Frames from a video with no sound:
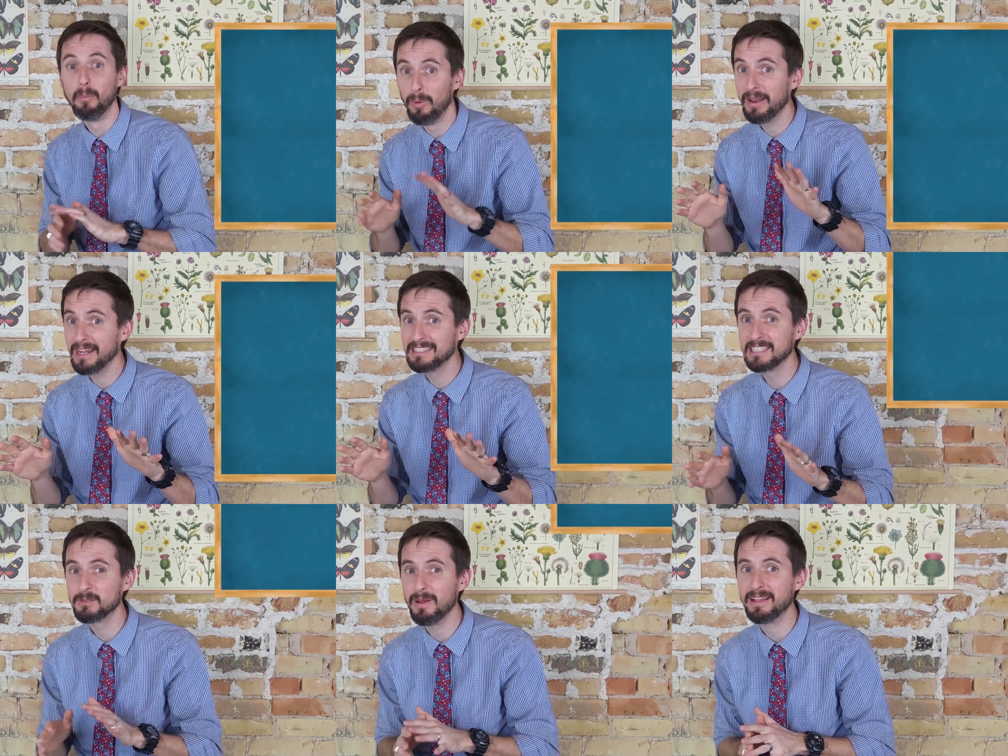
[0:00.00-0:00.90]
But I
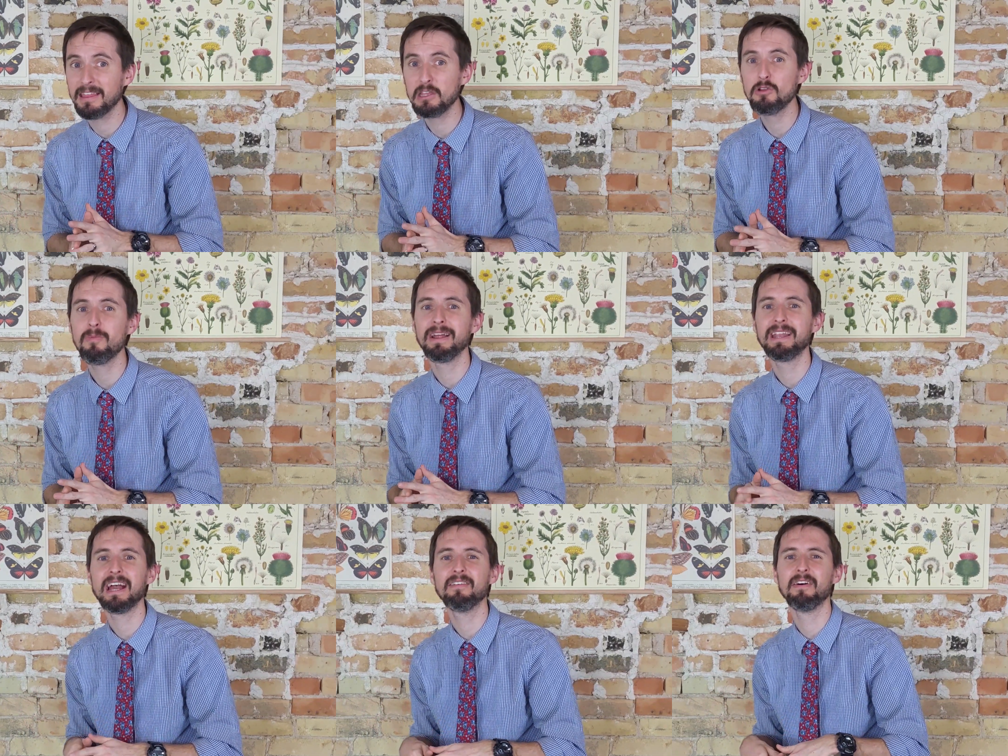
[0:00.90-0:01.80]
suspect that you might
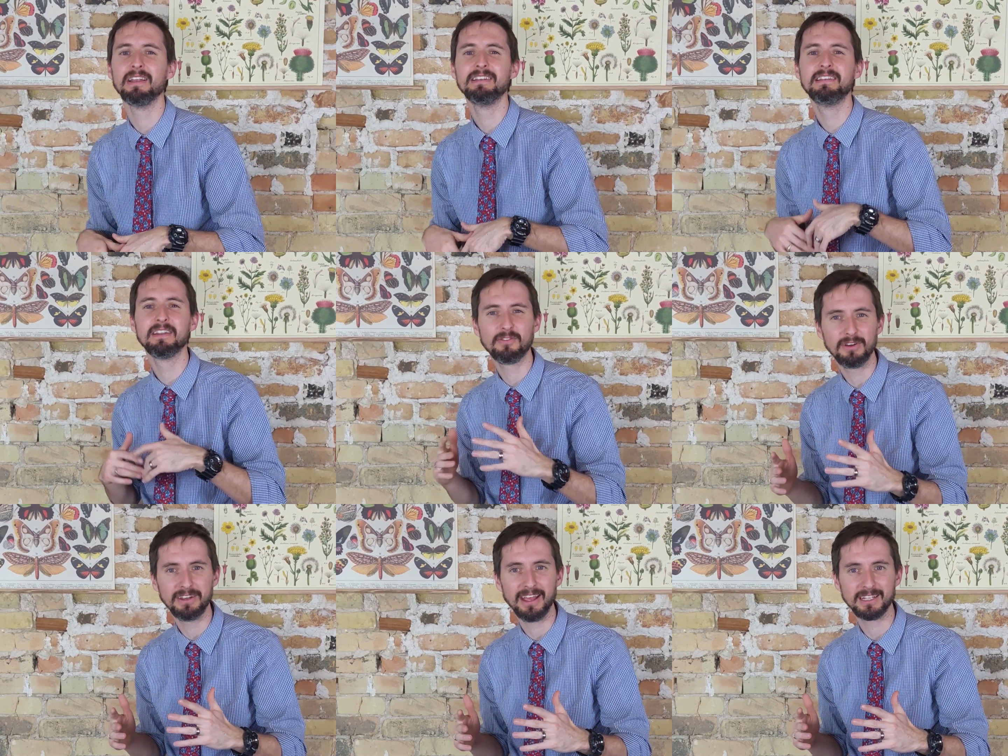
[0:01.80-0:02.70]
have a
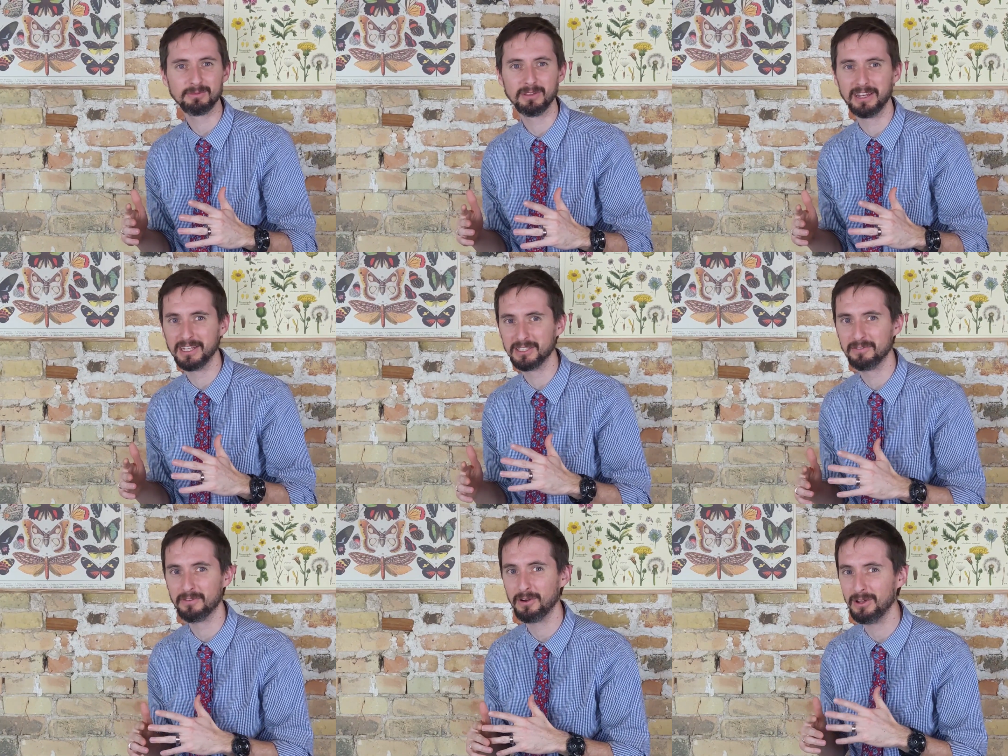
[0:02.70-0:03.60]
different
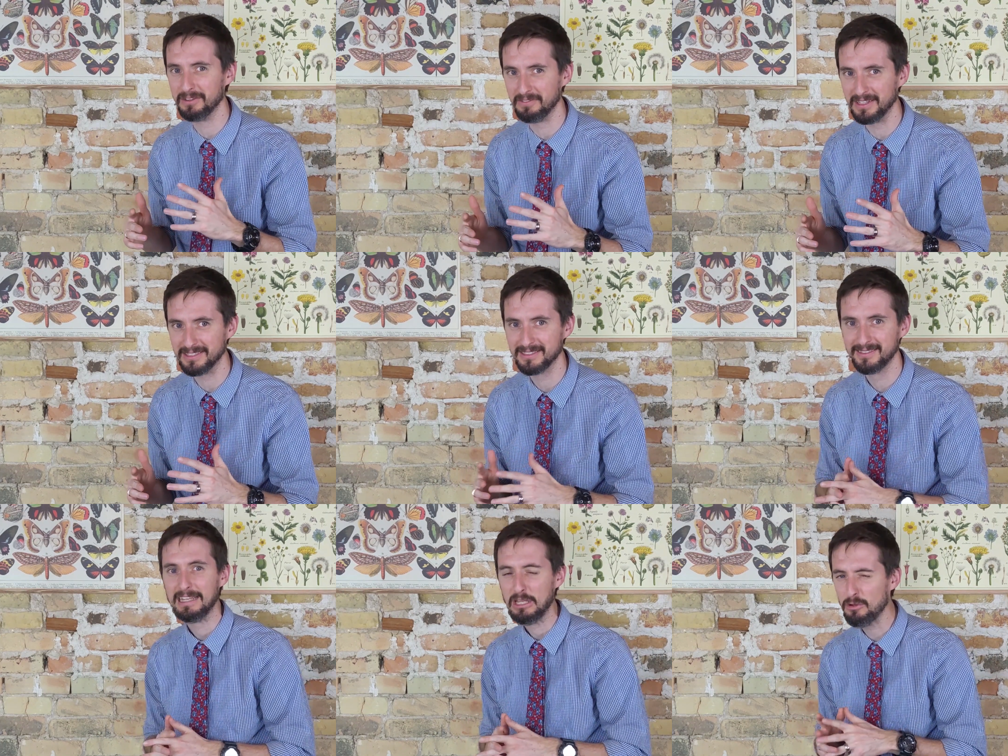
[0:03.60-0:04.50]
explanation for all of this.
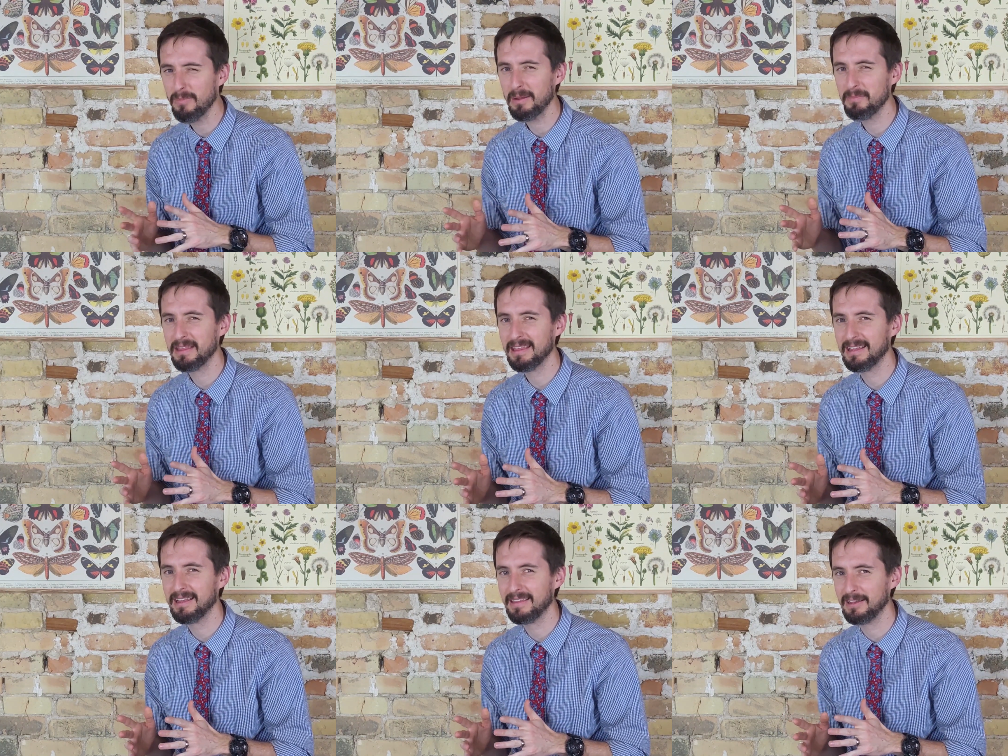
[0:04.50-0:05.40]
You might be
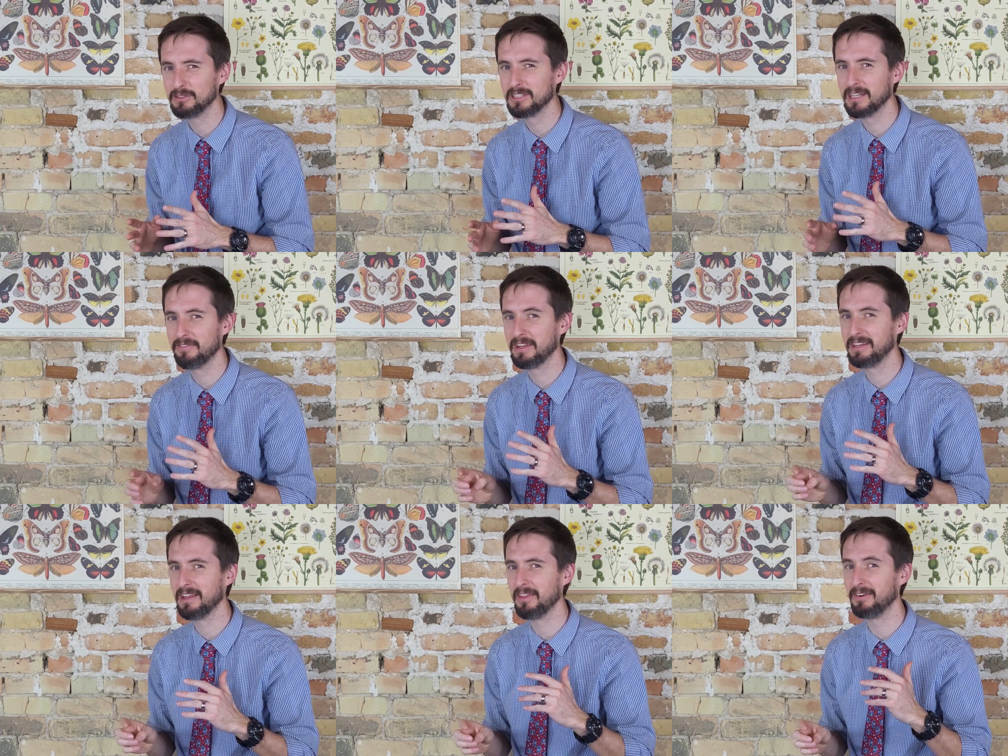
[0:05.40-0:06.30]
thinking that your
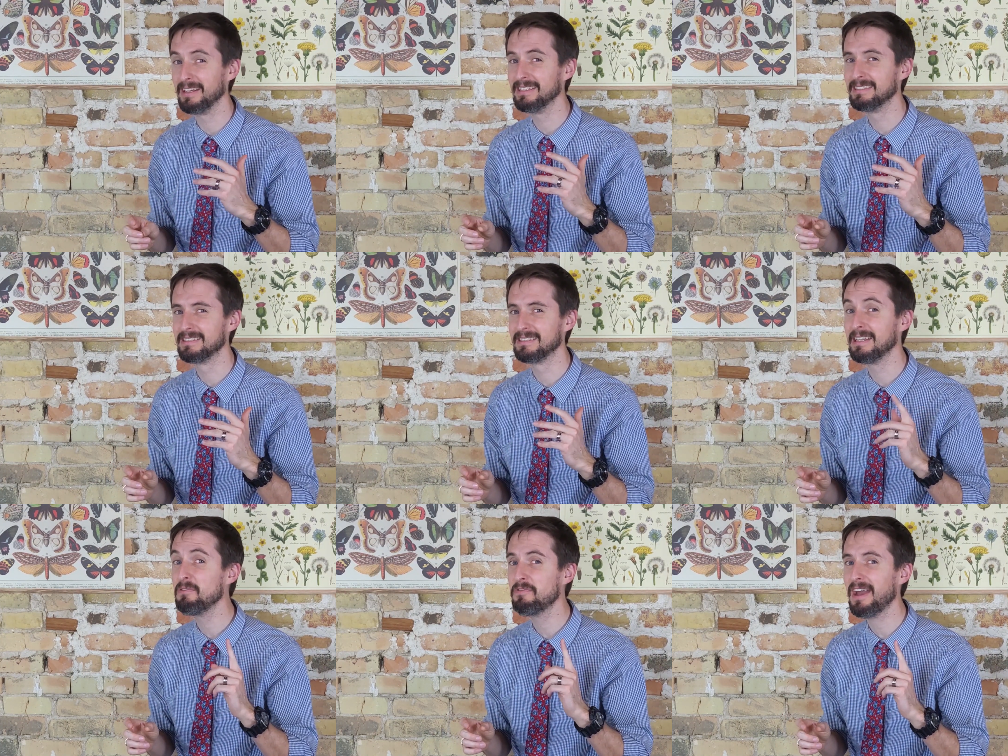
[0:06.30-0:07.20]
significant other is,
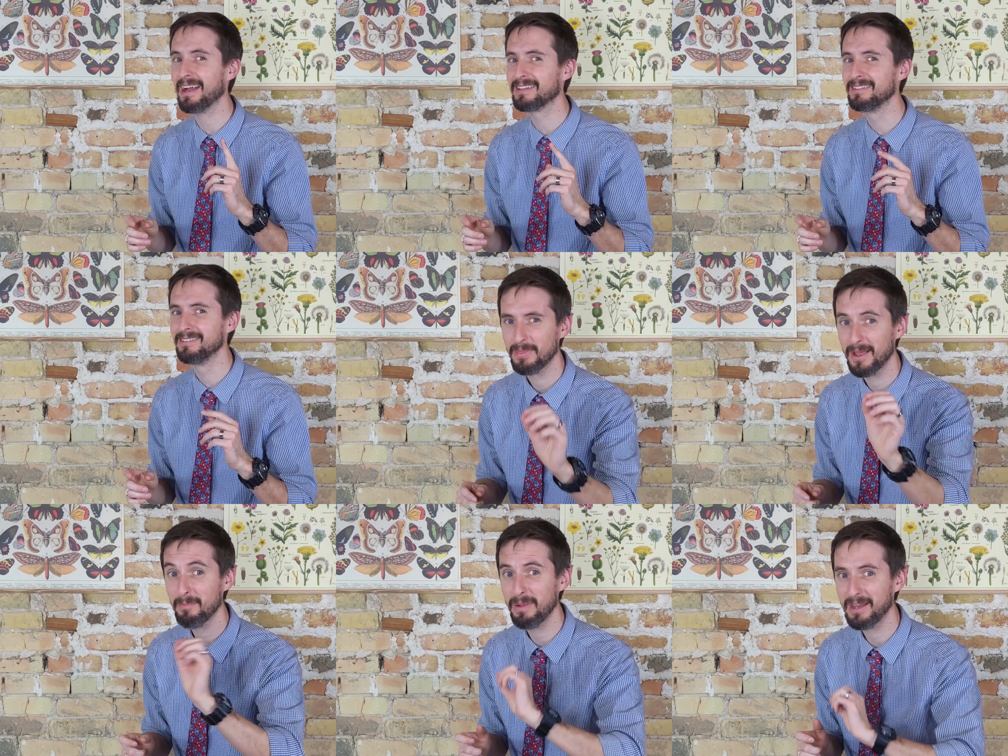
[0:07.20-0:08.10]
in fact,
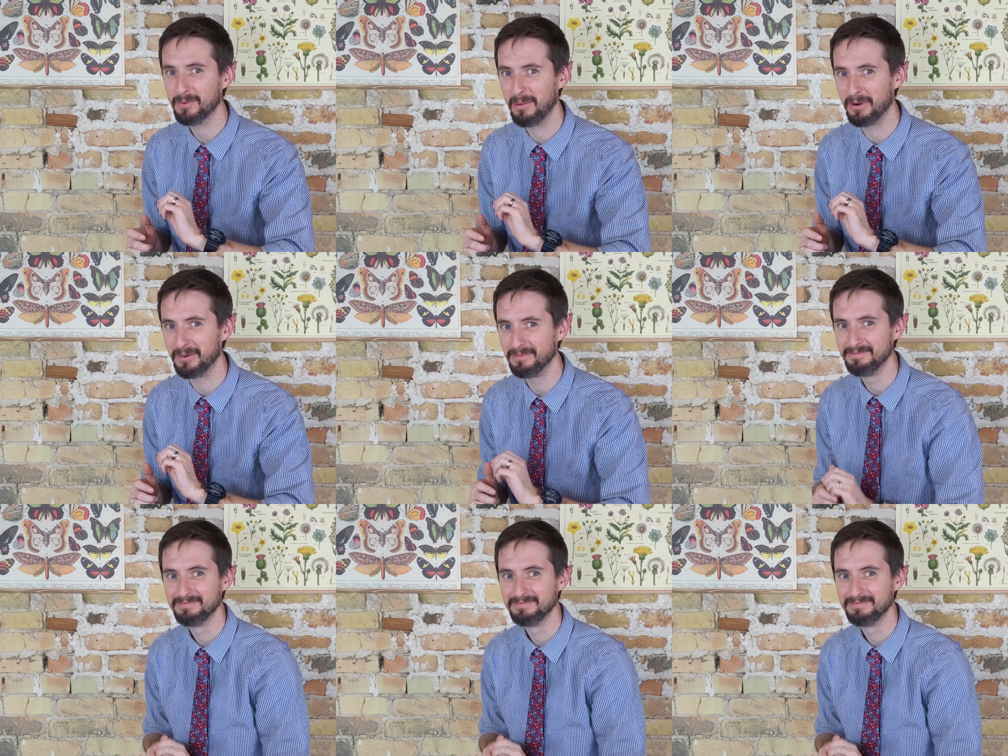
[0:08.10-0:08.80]
a bank robber.